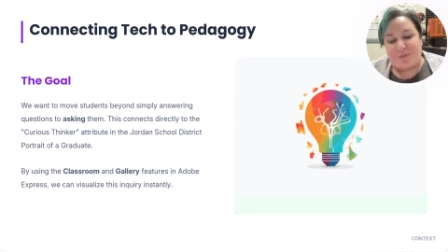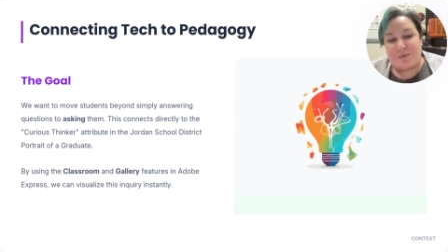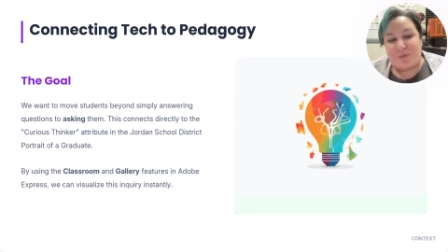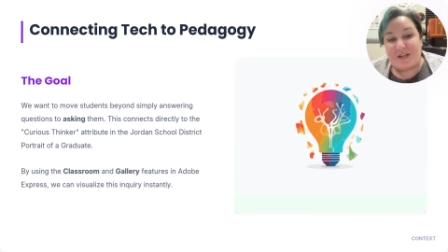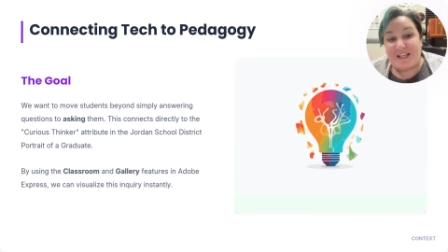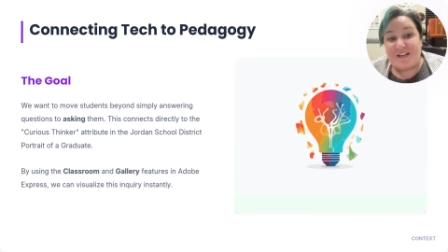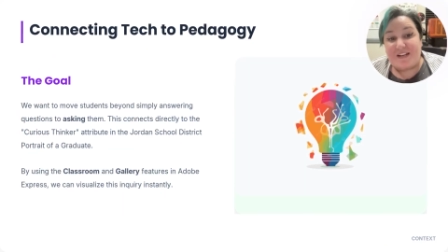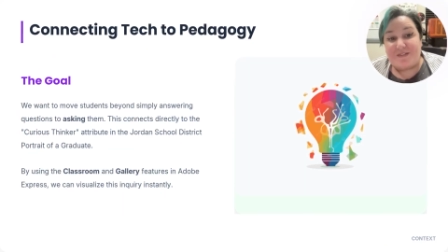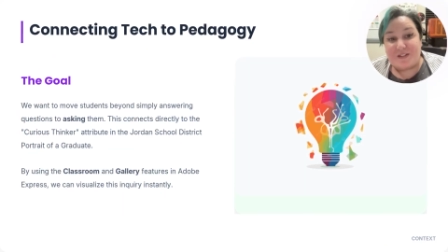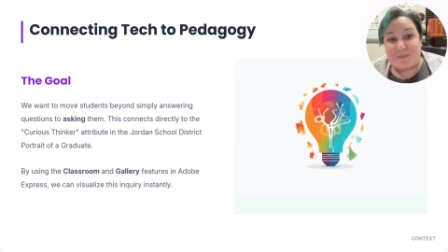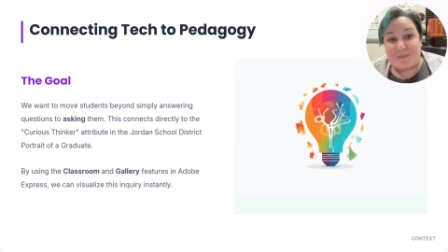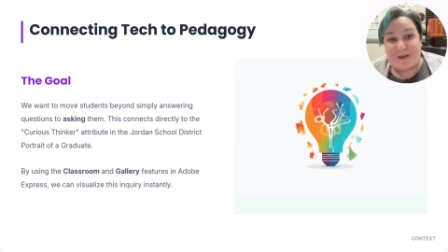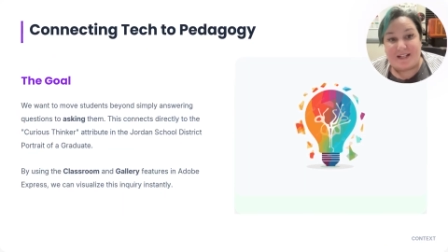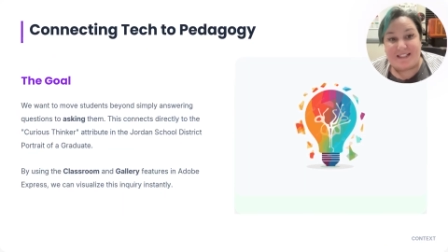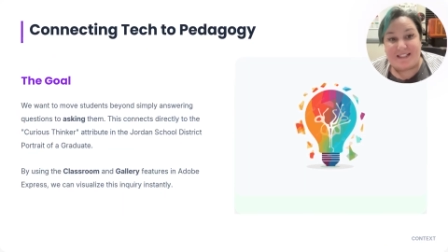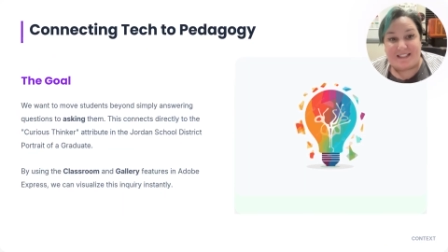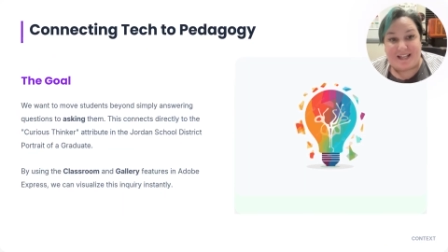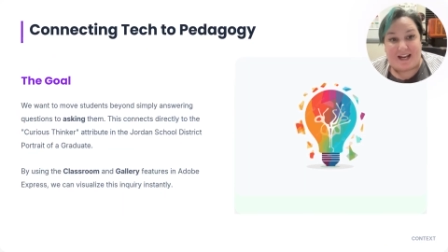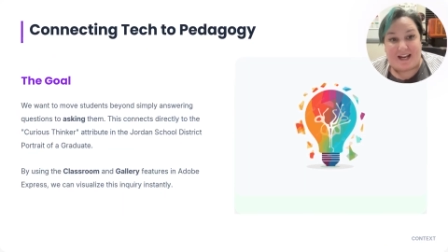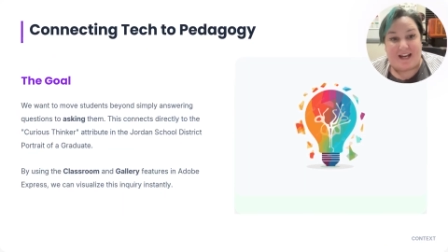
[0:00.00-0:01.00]
we have
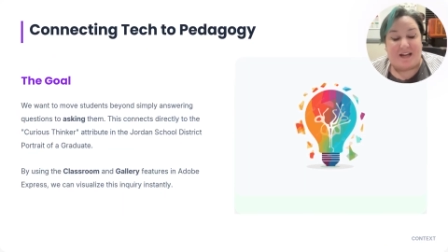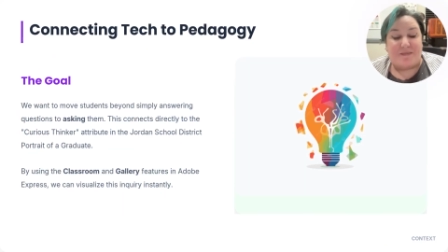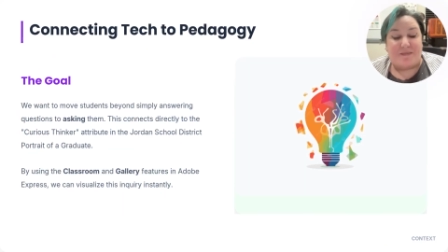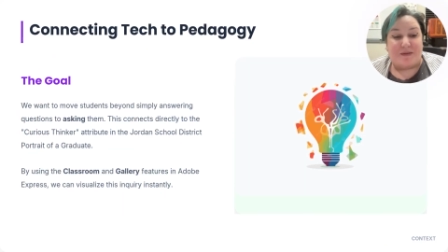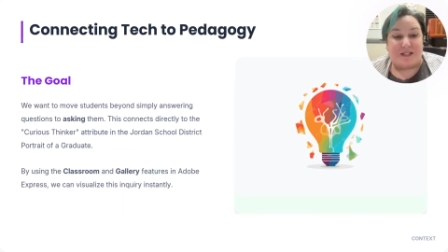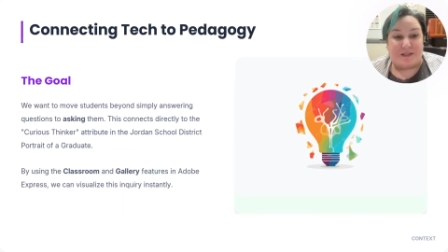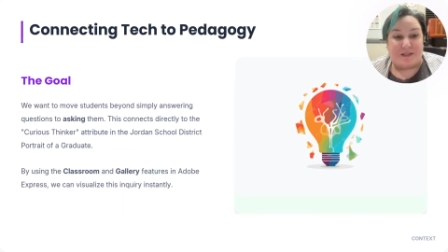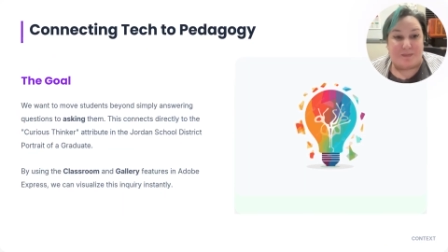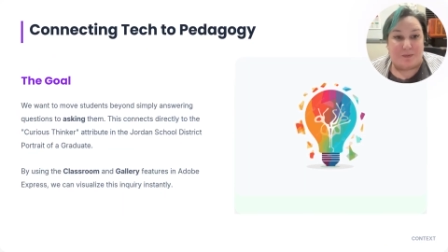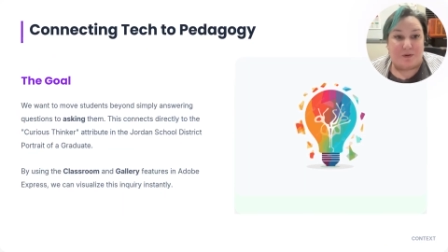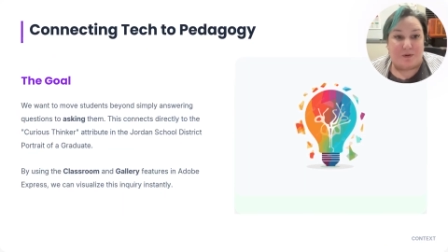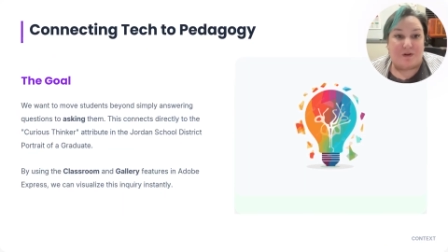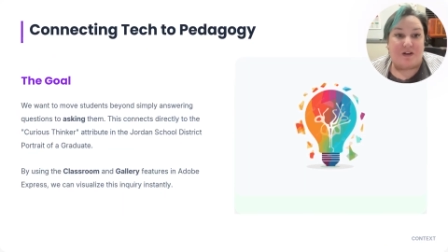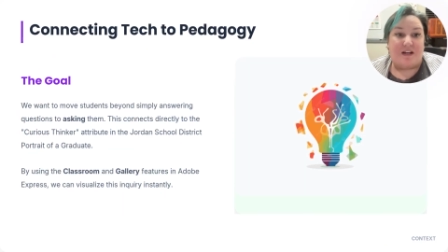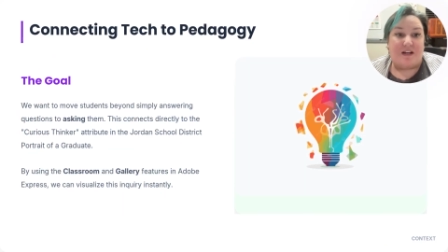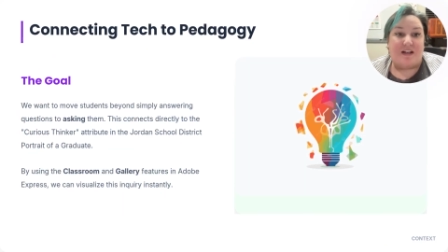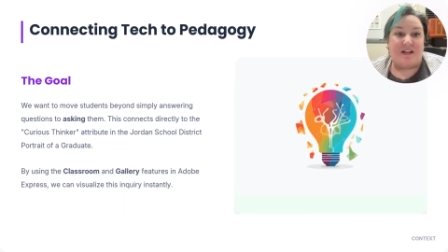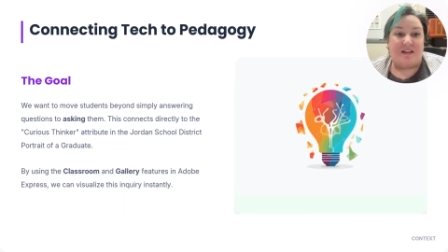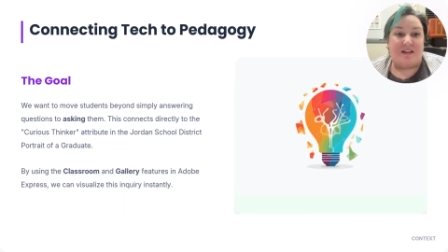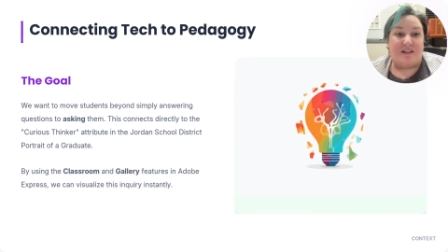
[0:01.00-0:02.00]
spent time
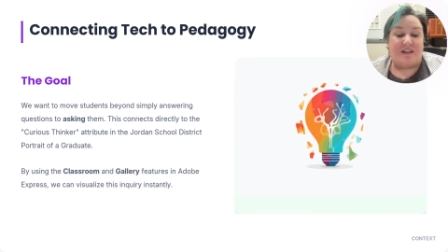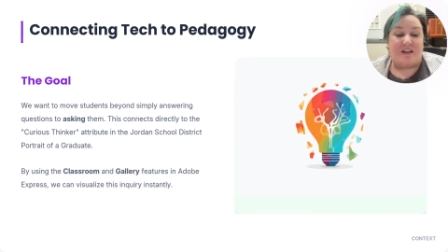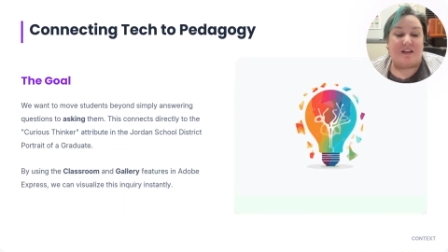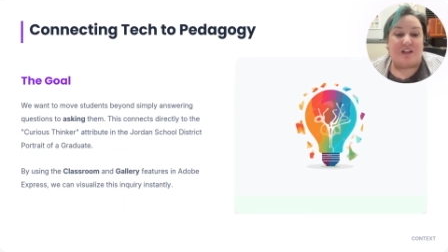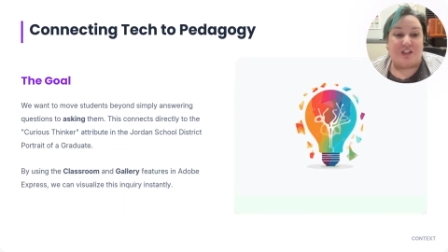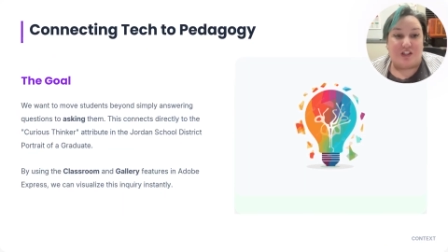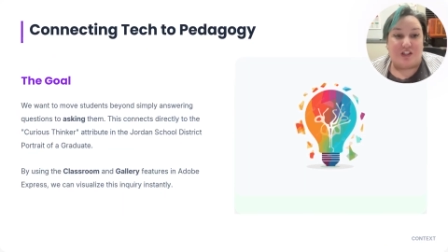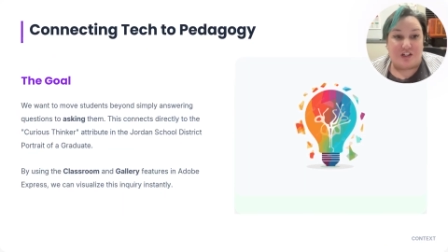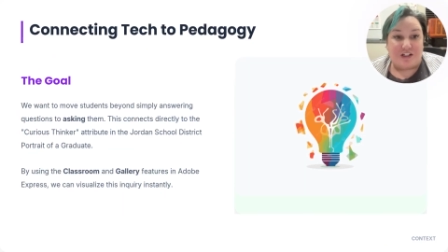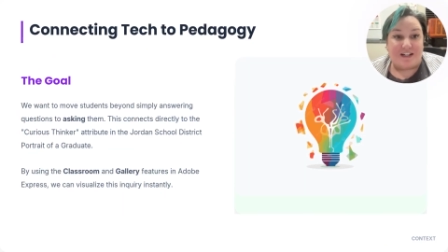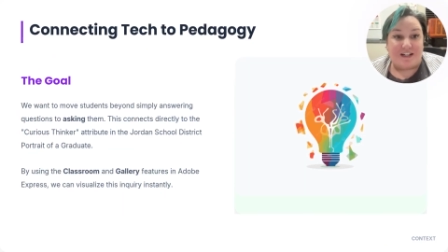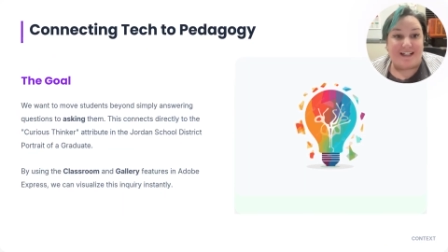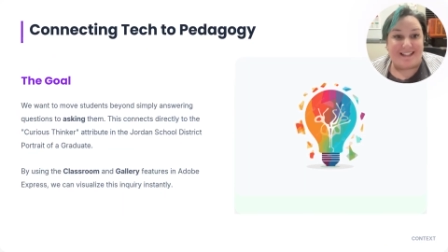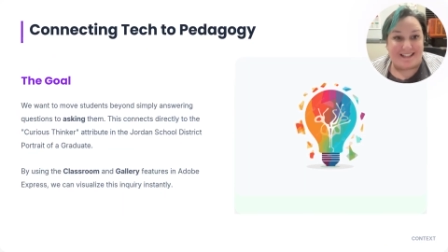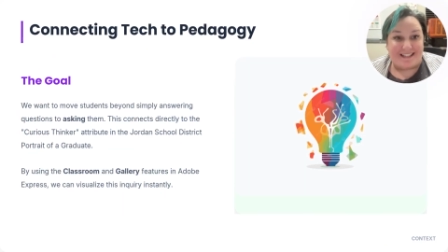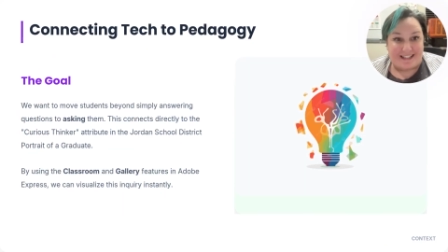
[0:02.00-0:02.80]
exploring the curious